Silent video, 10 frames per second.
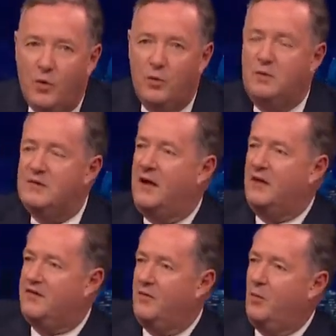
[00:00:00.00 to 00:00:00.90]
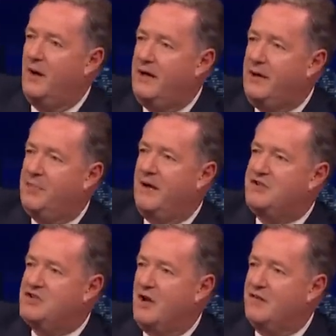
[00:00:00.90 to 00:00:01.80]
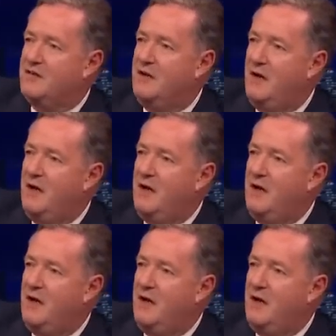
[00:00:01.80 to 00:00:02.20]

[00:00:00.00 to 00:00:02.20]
all down to the way he played chess. Yeah,